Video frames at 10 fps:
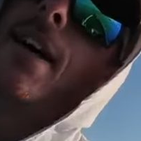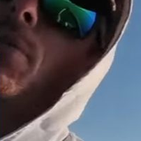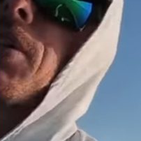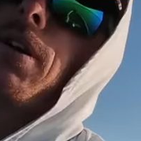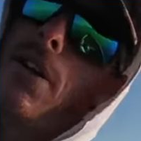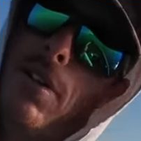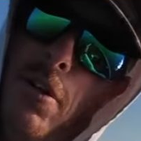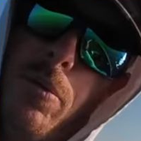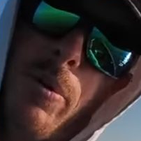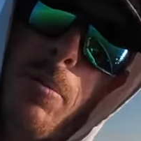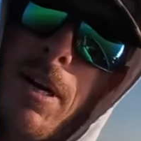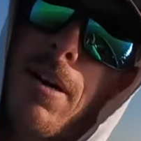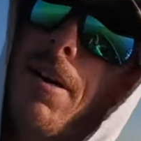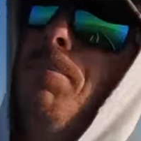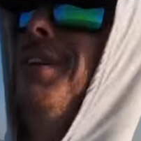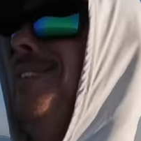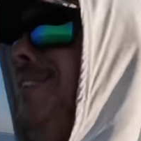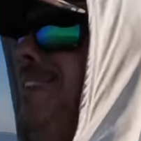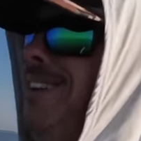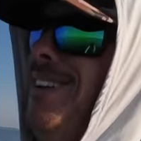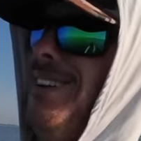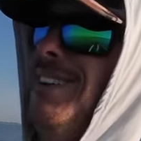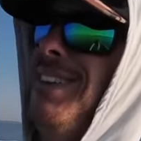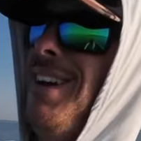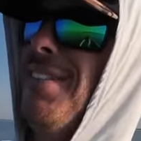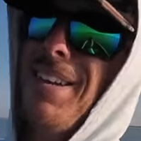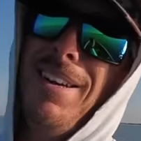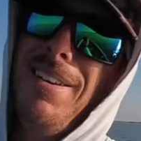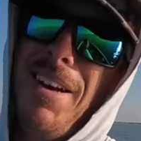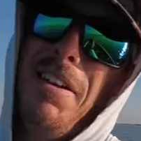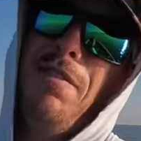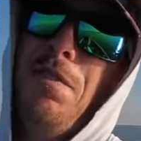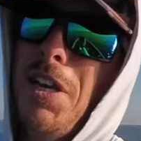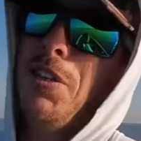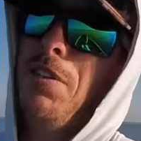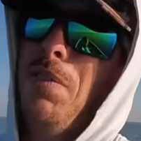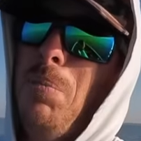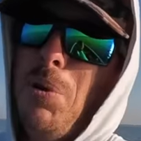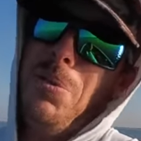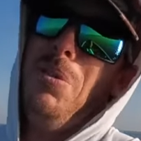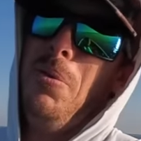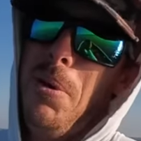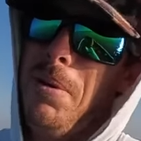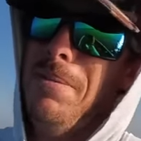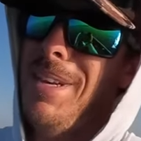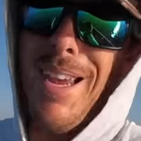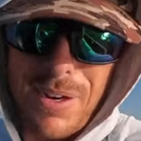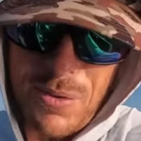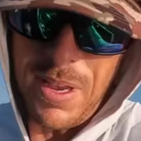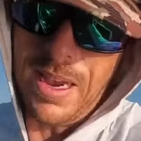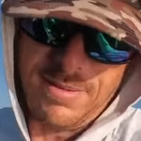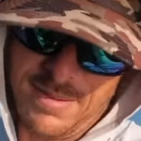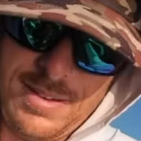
I was gonna unload, put it back on, but how can I not fish if the boat's in the water? Can't do that.